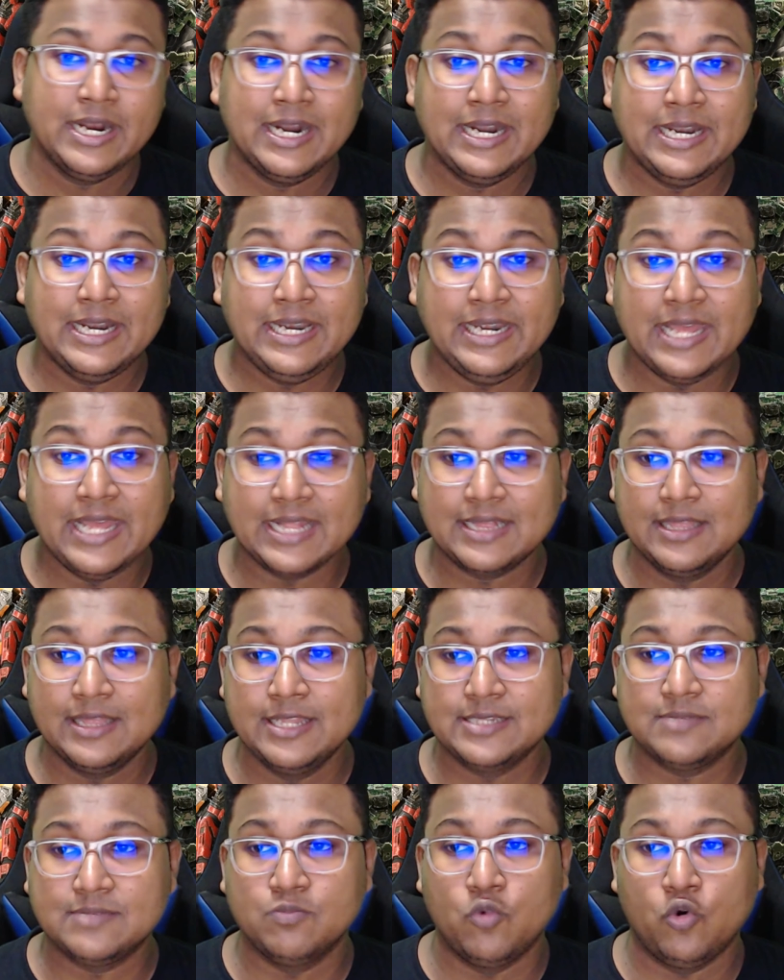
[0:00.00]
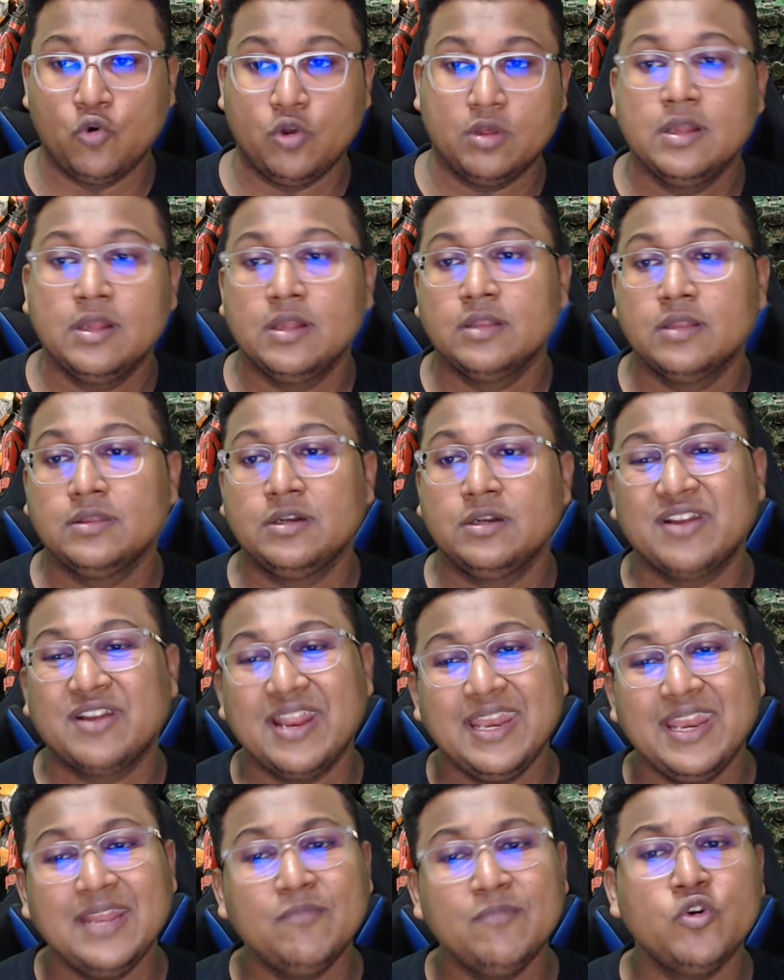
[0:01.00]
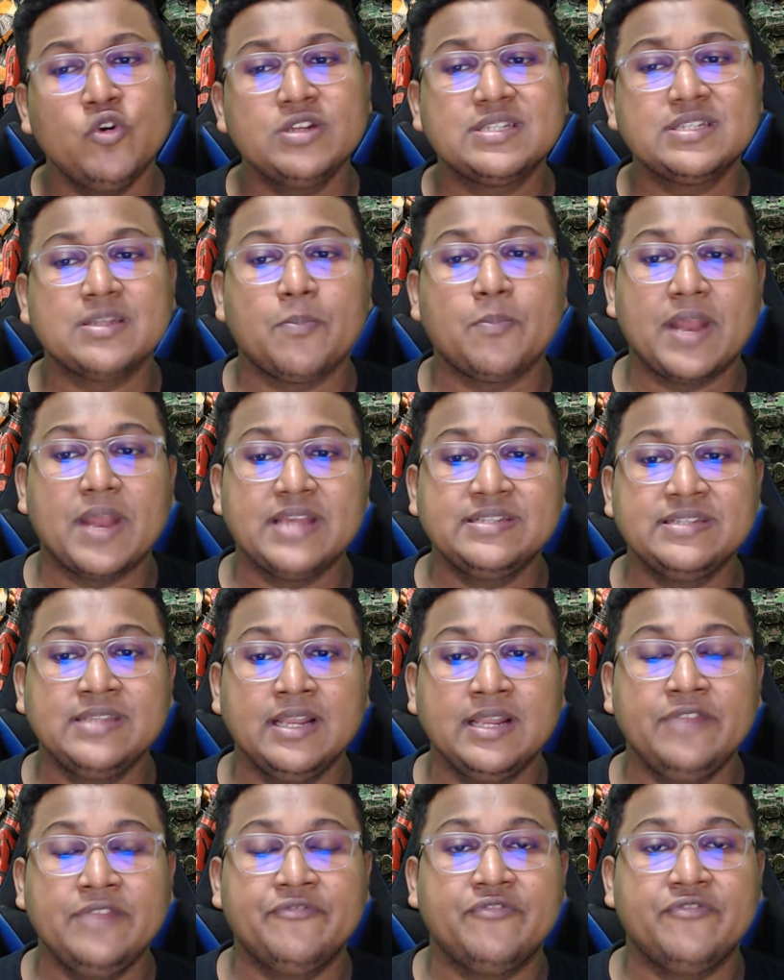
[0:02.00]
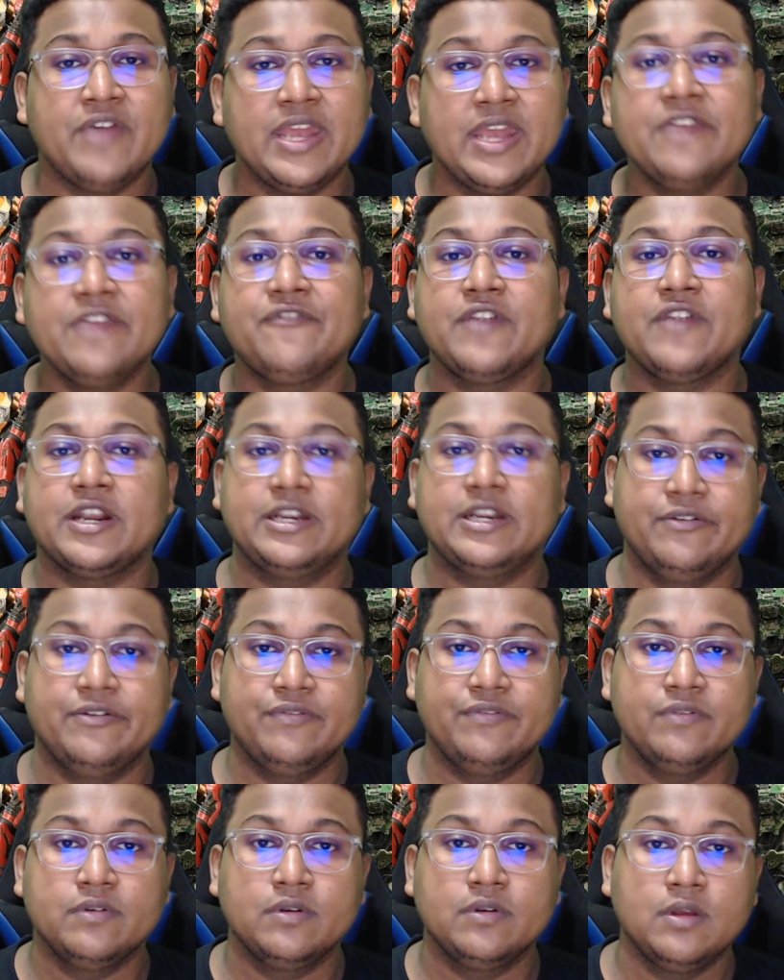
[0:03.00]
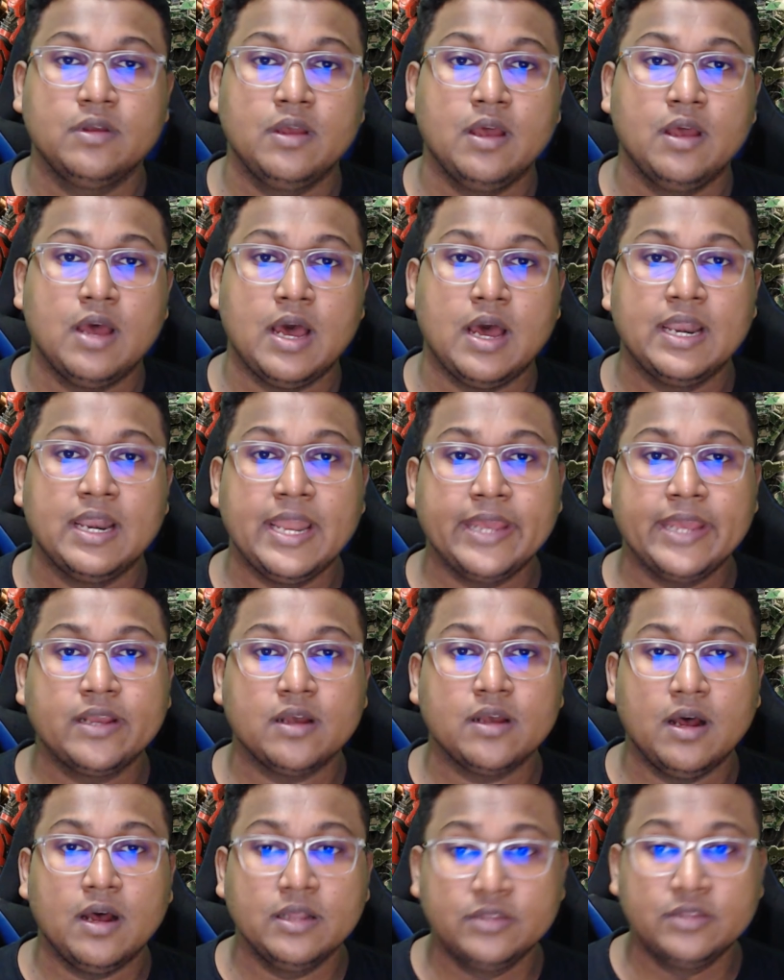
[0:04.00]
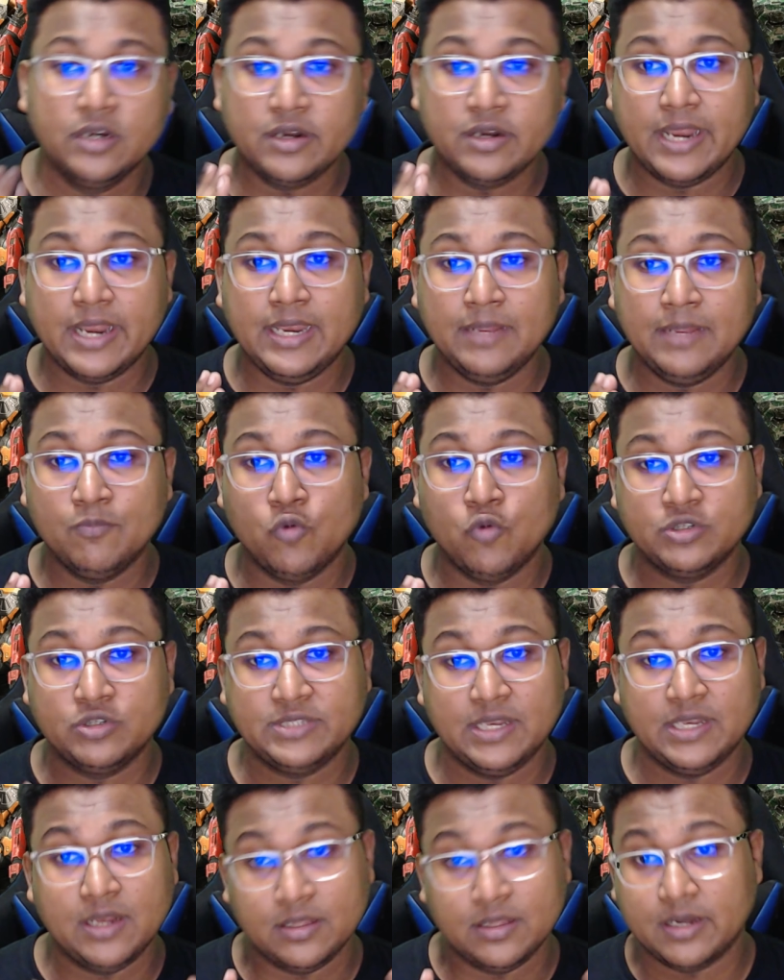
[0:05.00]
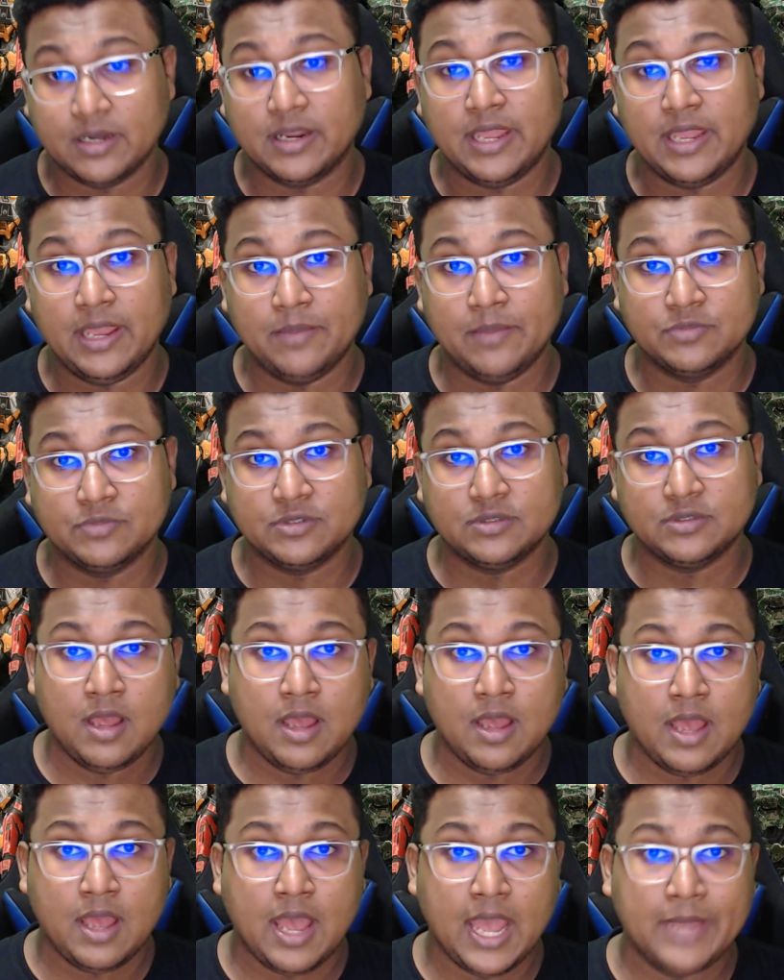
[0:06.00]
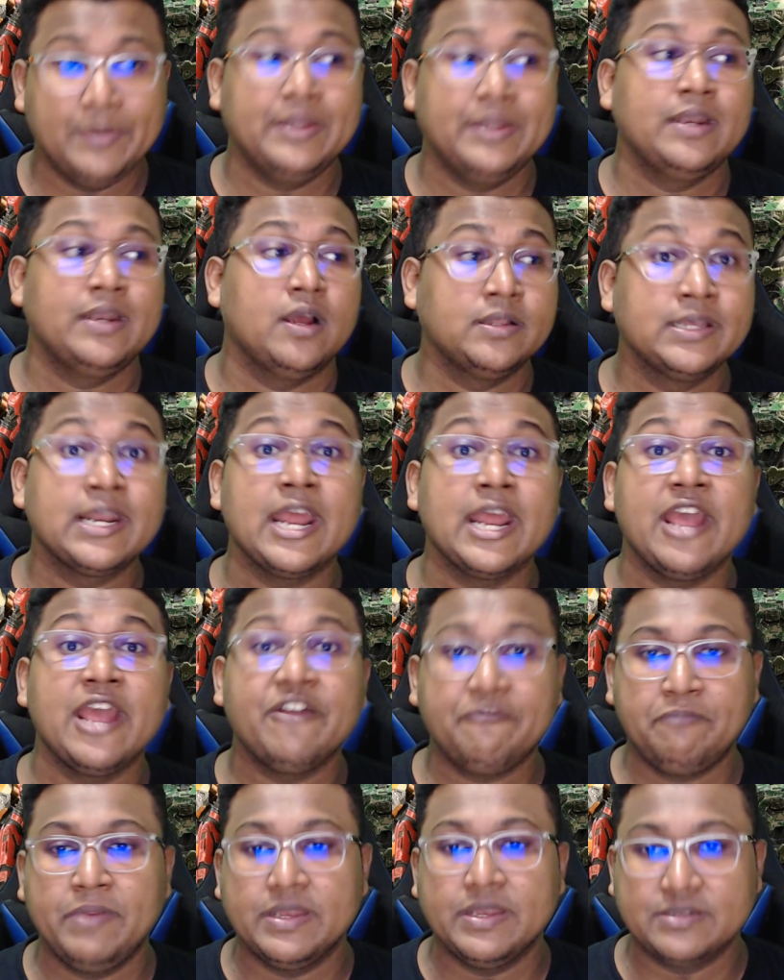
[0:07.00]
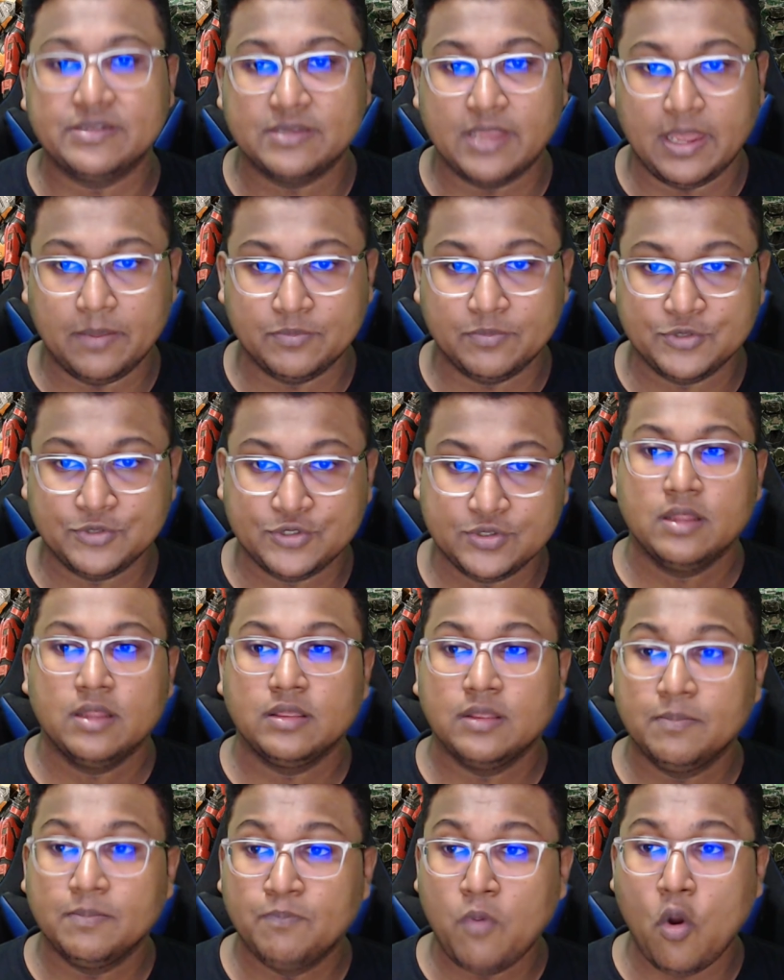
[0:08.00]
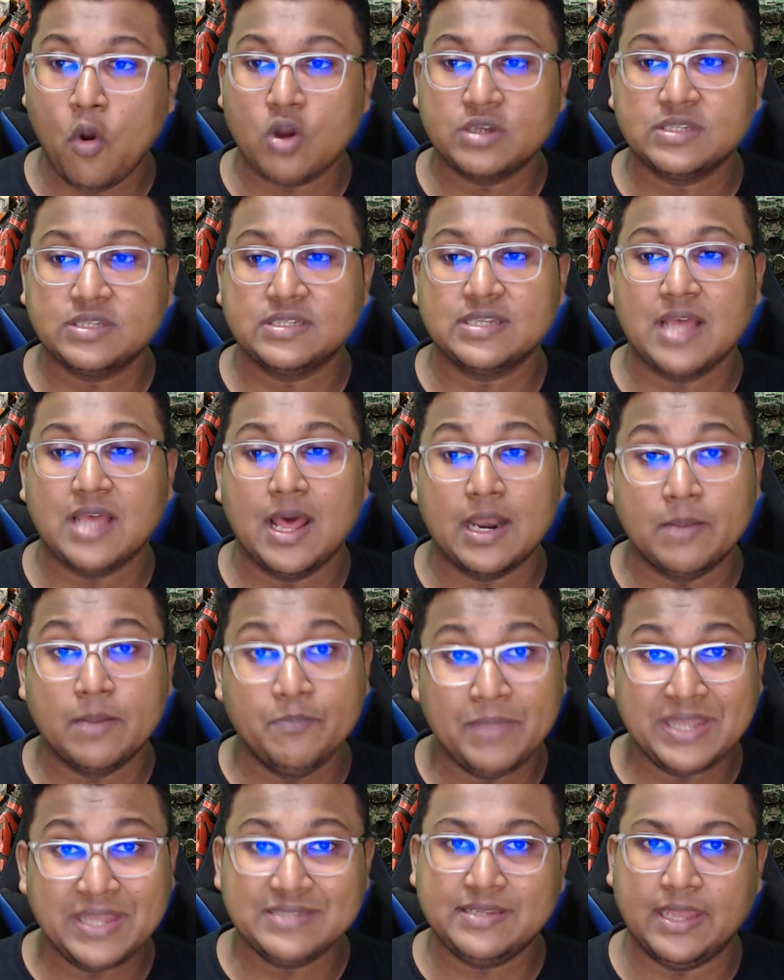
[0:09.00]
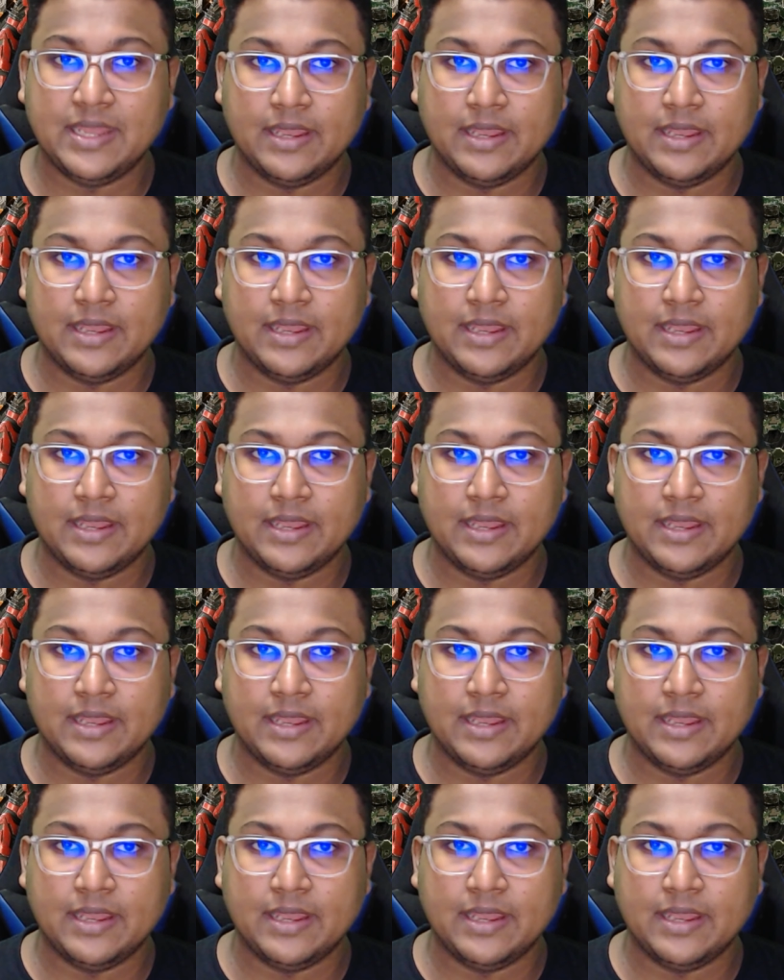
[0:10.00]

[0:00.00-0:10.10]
deathless mode. The training mode is surprisingly very effective, unlike other training modes in other games. Other FPS games. The bots are amazing,